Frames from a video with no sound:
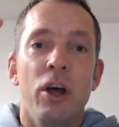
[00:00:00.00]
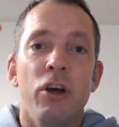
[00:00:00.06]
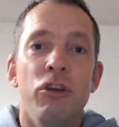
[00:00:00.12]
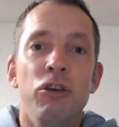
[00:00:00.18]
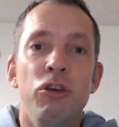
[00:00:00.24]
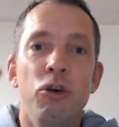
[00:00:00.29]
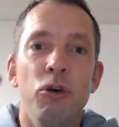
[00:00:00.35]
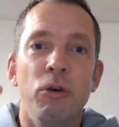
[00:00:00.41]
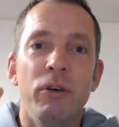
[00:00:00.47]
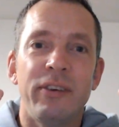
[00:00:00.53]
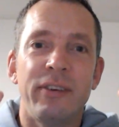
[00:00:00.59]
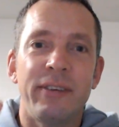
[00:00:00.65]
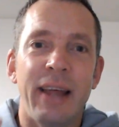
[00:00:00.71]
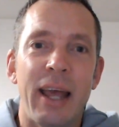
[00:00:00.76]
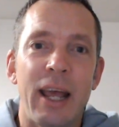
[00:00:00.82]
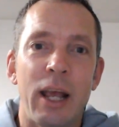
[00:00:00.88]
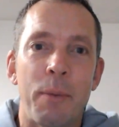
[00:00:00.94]
your
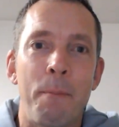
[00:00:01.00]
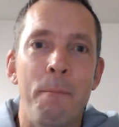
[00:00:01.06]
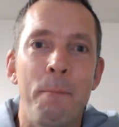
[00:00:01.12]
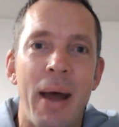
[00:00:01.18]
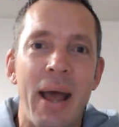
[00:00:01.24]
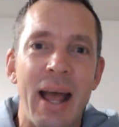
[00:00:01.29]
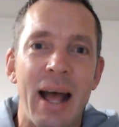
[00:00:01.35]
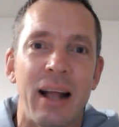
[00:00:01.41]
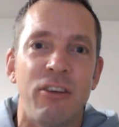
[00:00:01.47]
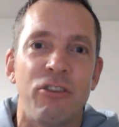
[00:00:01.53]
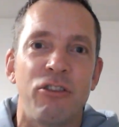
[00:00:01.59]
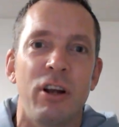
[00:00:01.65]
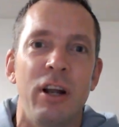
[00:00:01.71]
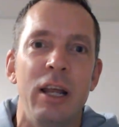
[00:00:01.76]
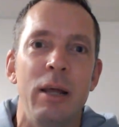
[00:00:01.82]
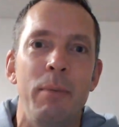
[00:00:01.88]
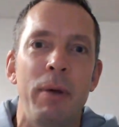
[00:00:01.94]
stake may
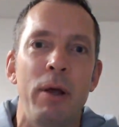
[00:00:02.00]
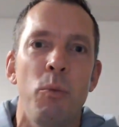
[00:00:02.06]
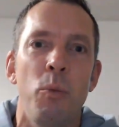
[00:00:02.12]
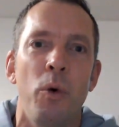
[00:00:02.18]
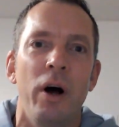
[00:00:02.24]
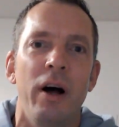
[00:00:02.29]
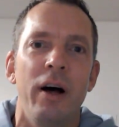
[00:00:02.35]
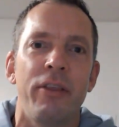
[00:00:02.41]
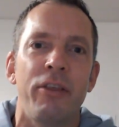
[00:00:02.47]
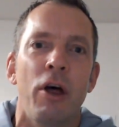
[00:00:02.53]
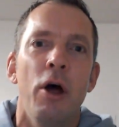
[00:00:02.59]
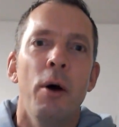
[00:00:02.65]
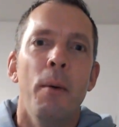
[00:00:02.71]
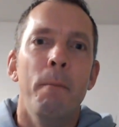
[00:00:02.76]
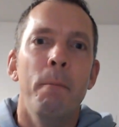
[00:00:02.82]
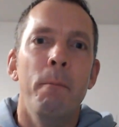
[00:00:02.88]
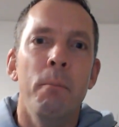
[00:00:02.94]
actually be worth
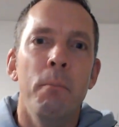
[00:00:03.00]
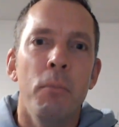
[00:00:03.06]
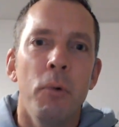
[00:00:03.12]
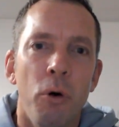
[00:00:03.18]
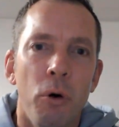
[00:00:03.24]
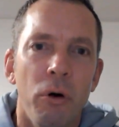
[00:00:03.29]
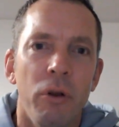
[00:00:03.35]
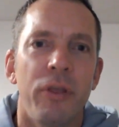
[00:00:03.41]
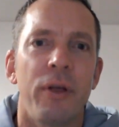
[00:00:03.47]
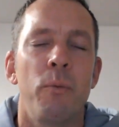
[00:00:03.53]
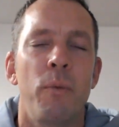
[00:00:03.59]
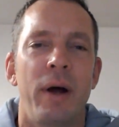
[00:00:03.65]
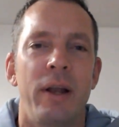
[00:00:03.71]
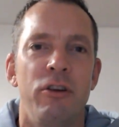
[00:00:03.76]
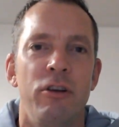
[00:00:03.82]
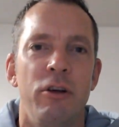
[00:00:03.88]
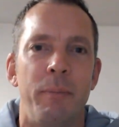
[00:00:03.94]
more than
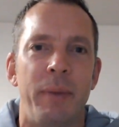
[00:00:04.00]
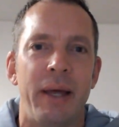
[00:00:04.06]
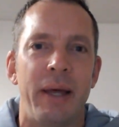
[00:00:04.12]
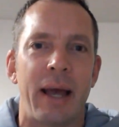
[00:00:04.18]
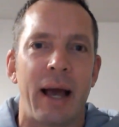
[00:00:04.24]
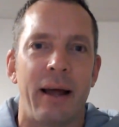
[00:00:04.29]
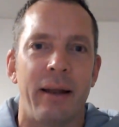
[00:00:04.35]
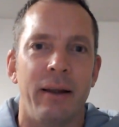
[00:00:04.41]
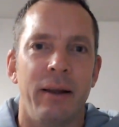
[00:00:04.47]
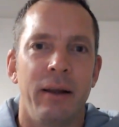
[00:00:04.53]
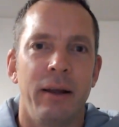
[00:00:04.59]
when you began.